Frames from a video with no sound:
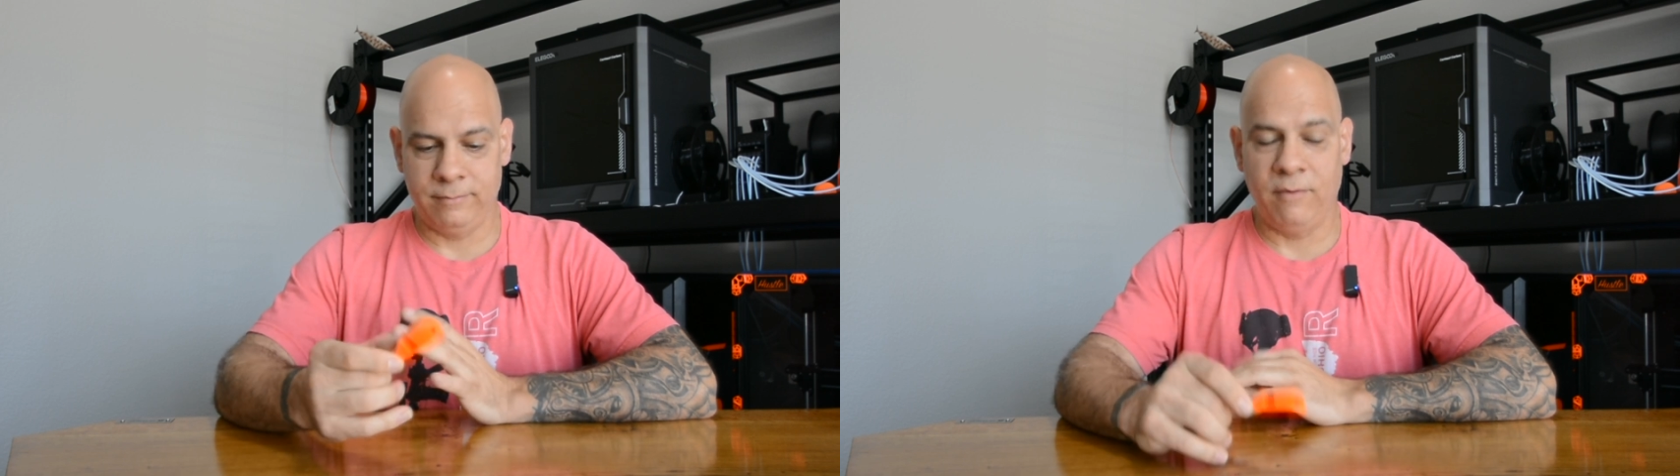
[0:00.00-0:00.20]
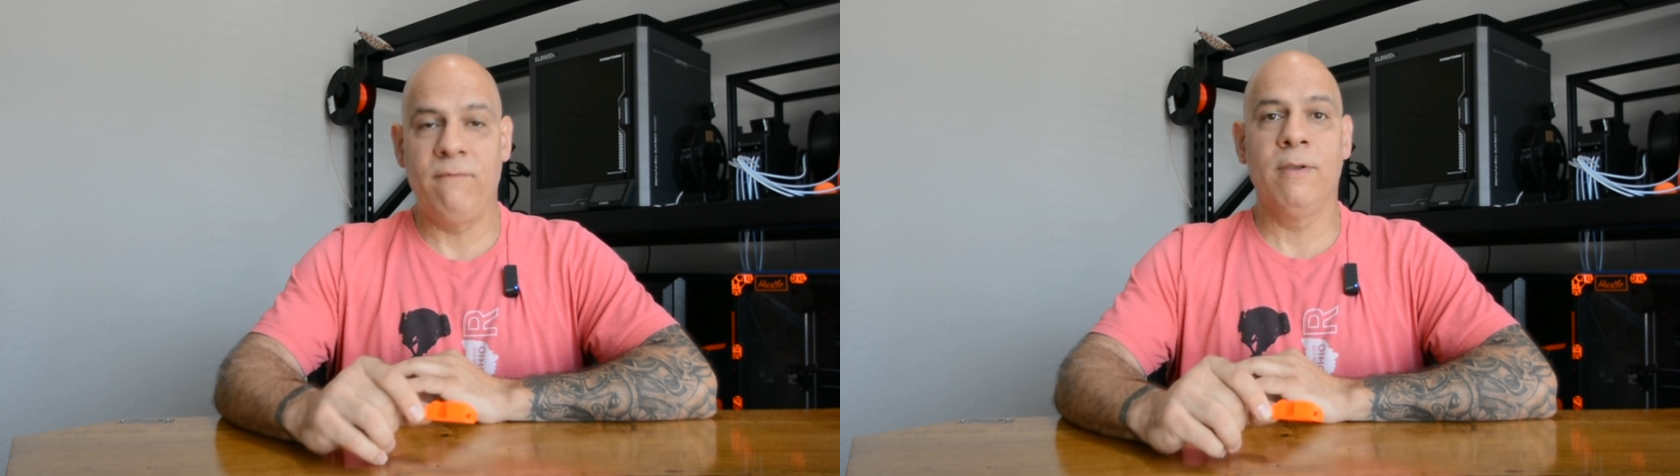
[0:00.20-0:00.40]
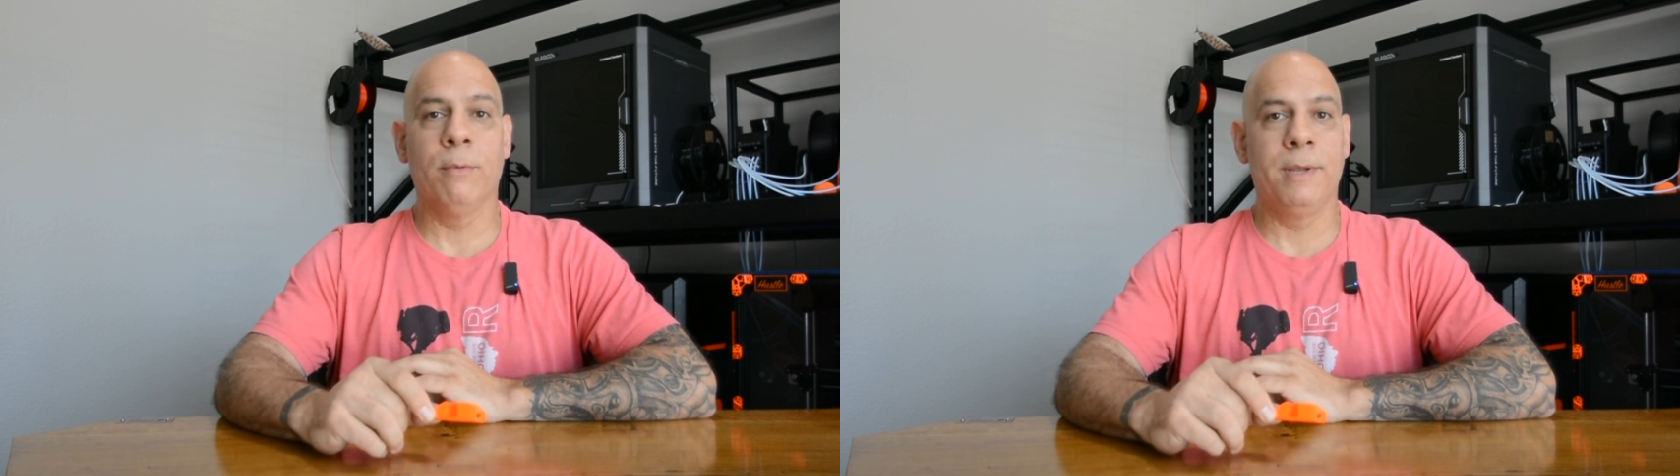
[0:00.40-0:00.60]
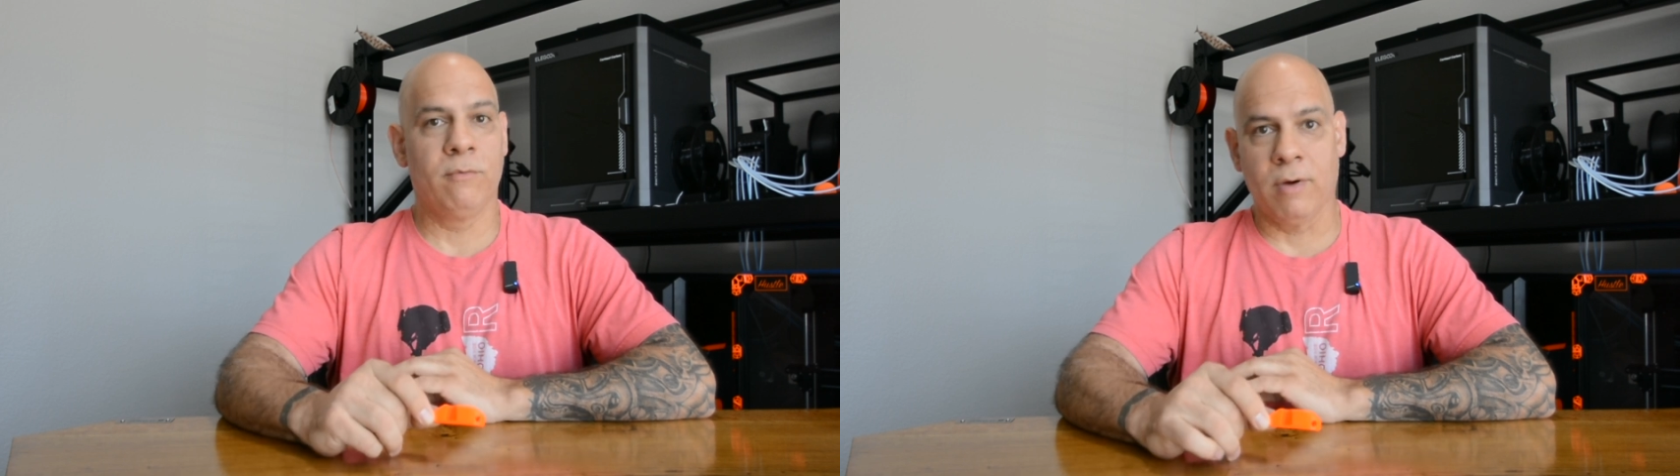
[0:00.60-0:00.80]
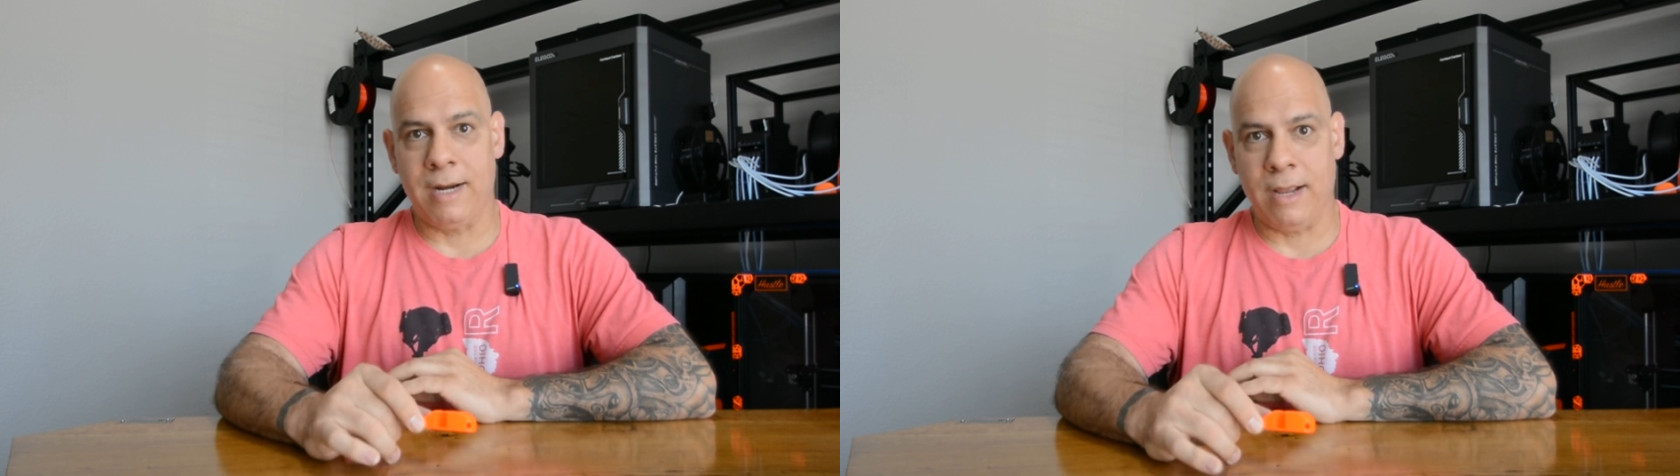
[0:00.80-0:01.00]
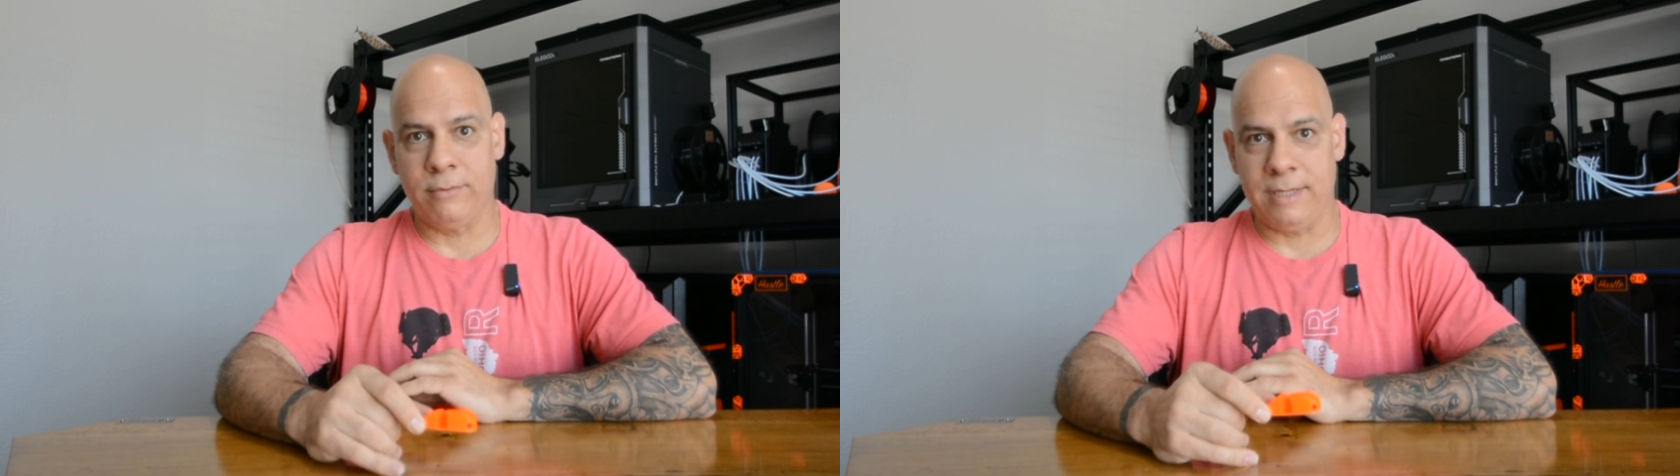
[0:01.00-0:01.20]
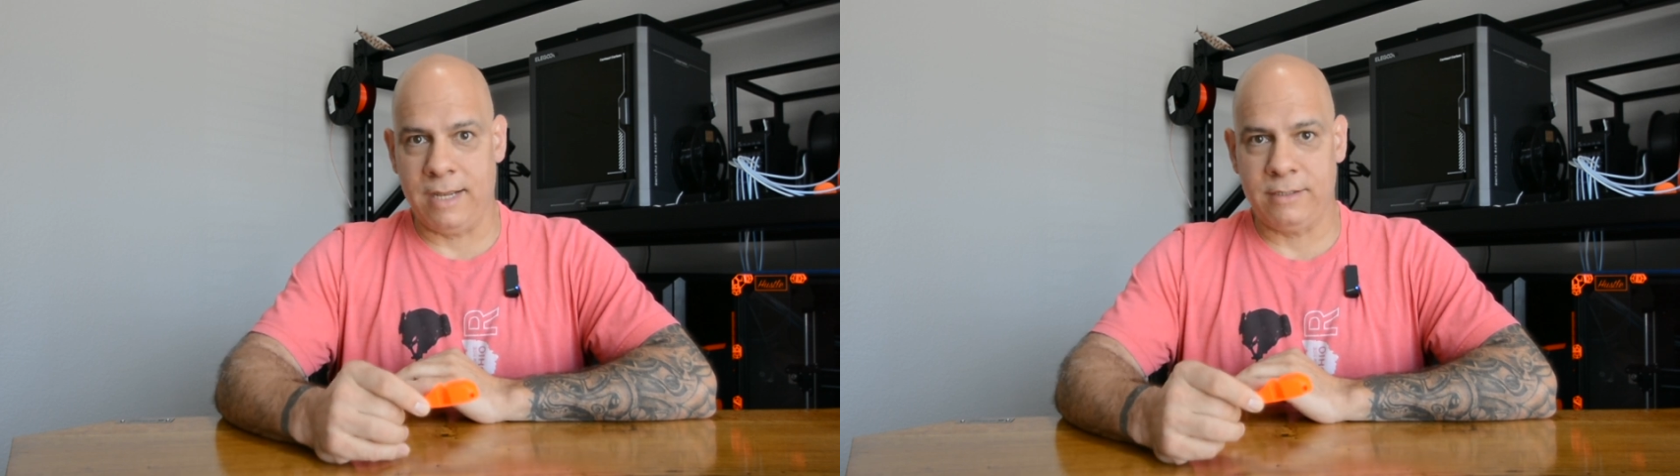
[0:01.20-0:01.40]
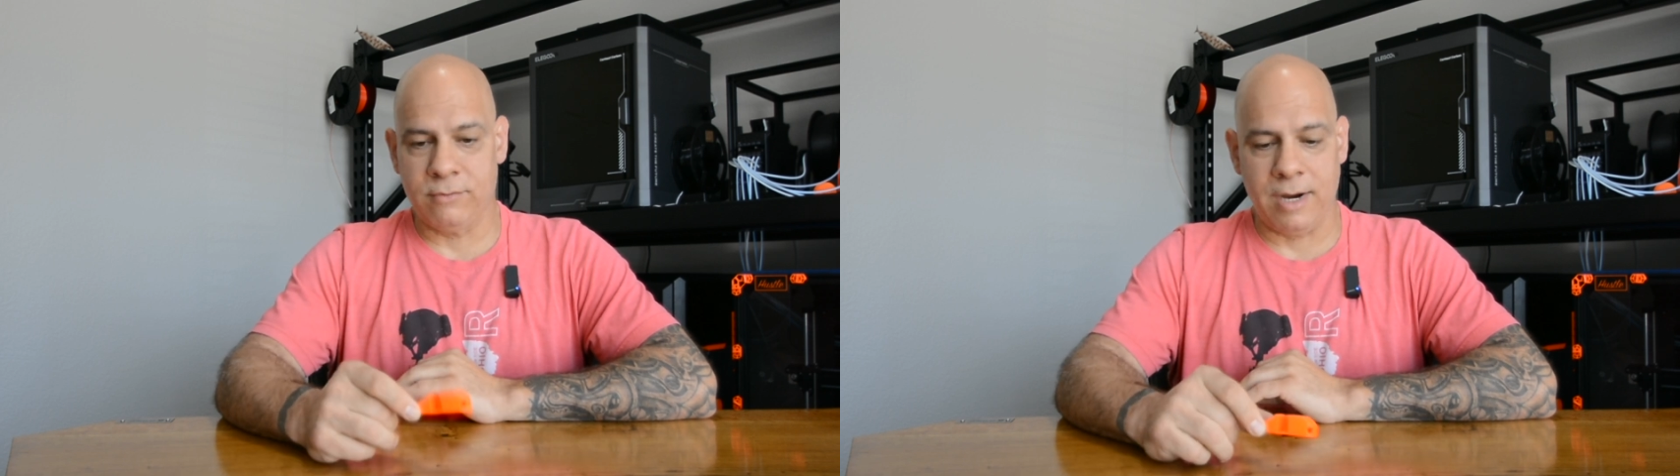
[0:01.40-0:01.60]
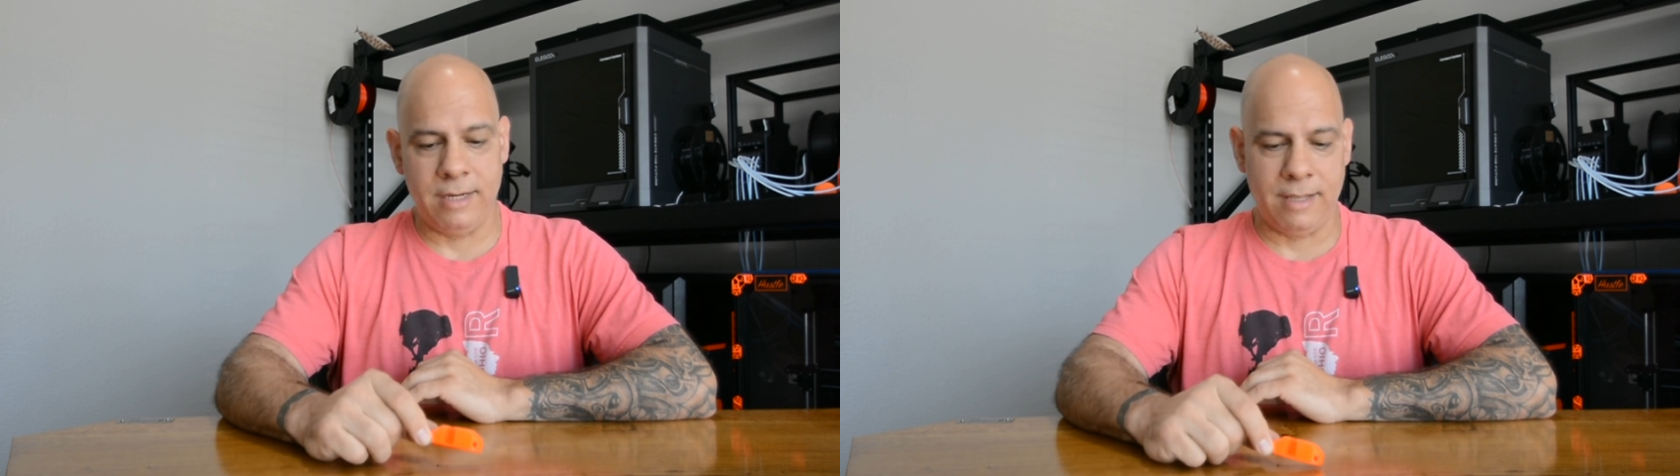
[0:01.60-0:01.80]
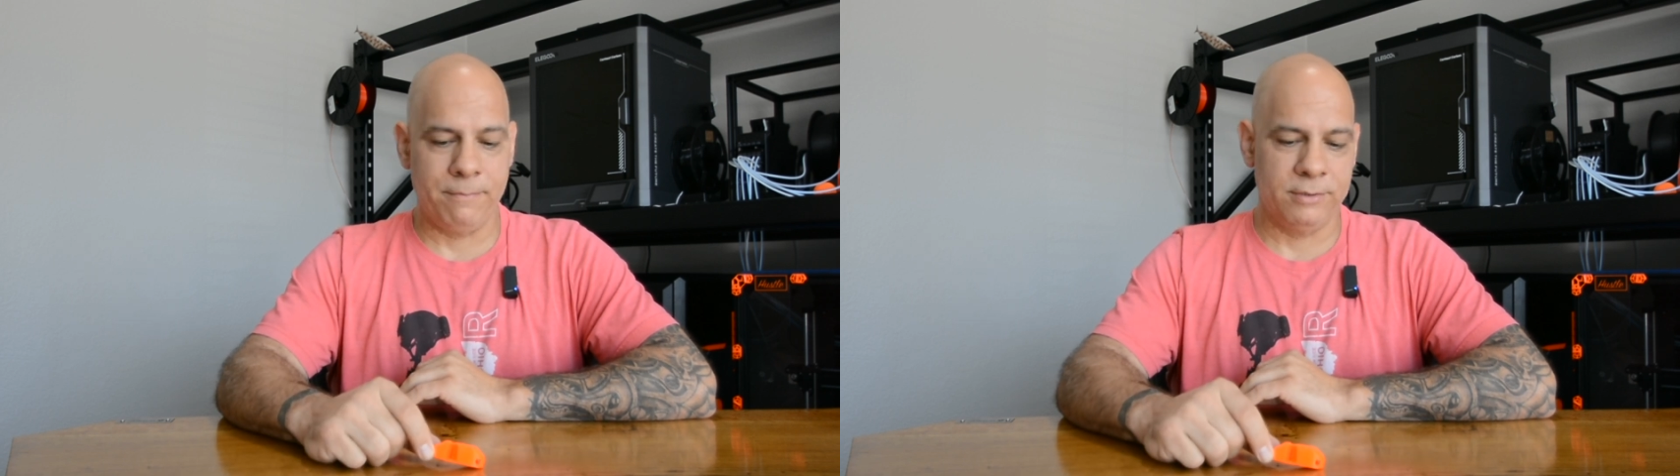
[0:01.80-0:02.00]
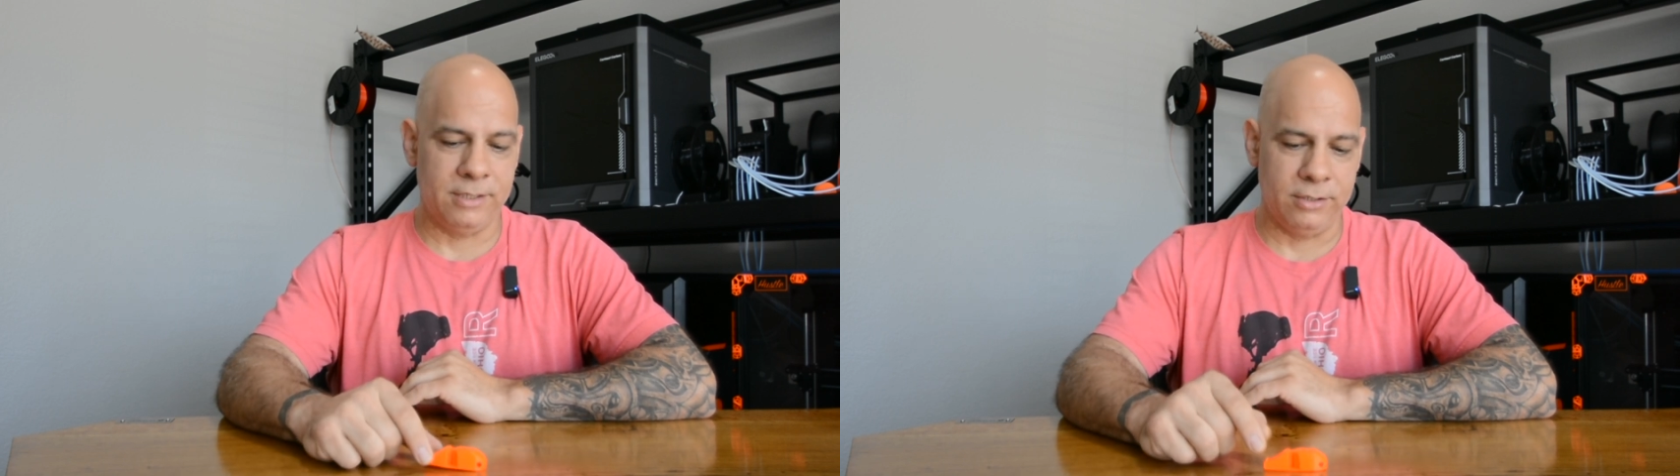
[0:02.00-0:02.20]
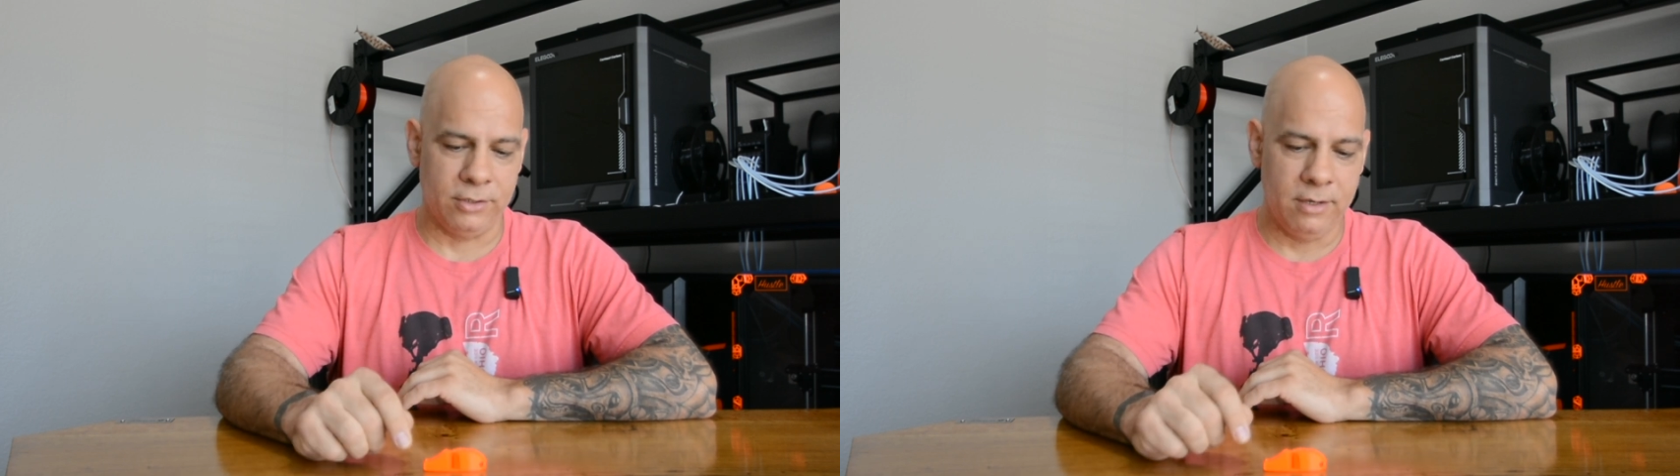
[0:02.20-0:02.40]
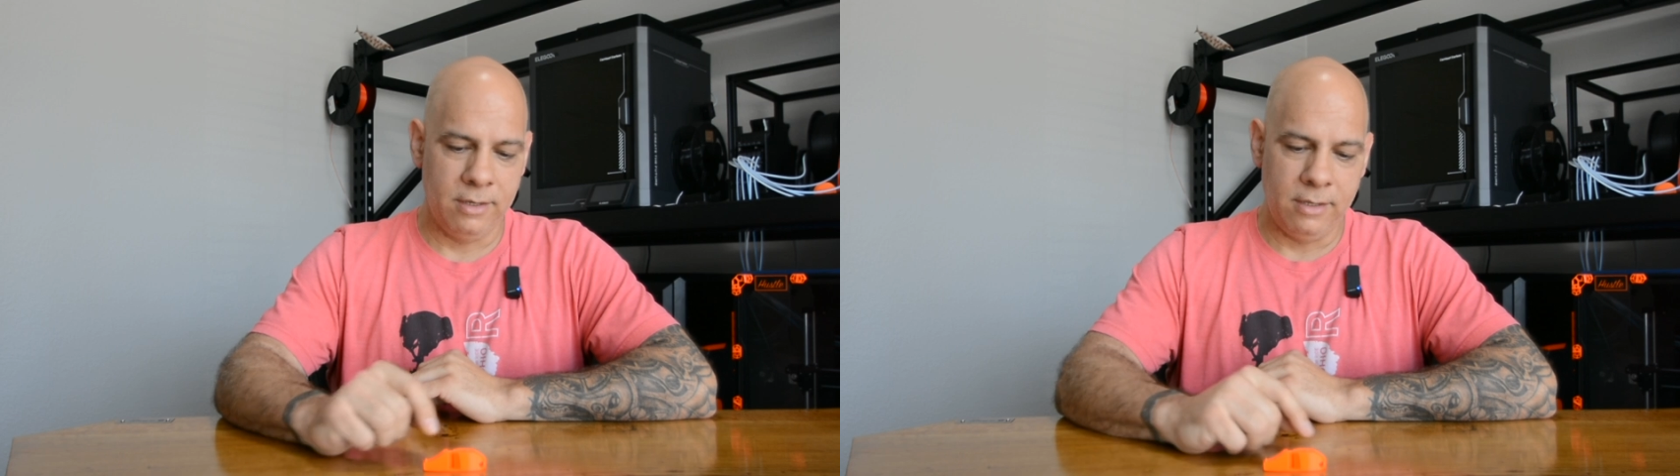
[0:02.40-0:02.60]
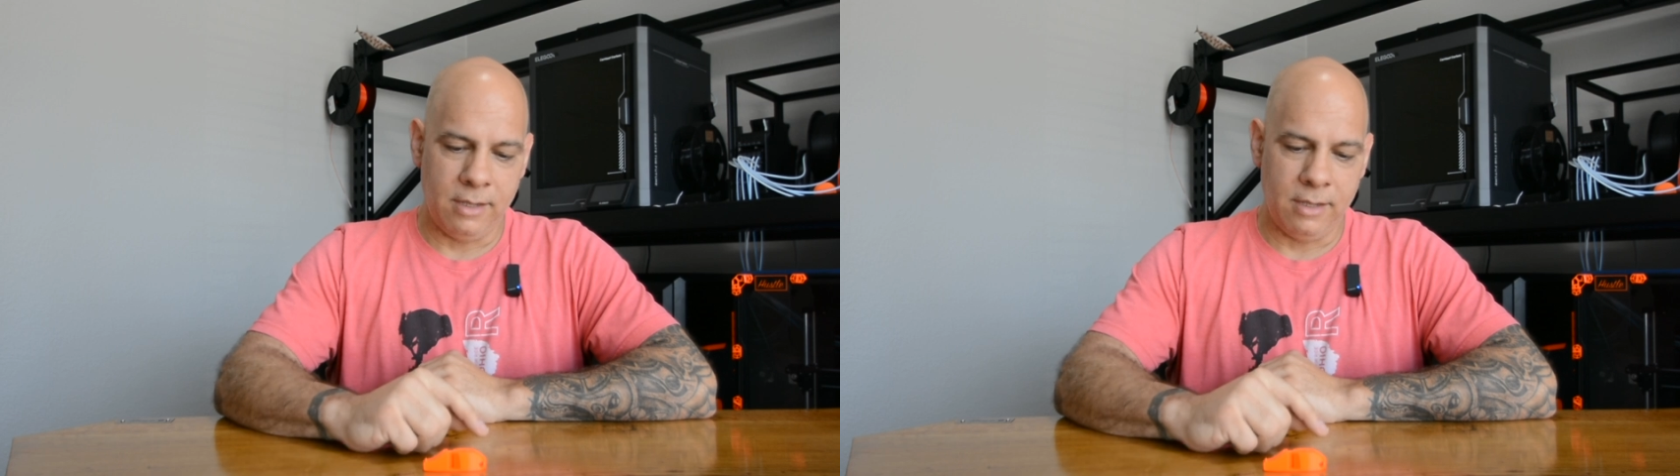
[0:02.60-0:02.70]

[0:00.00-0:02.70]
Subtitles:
filament run out test, right? That procedure.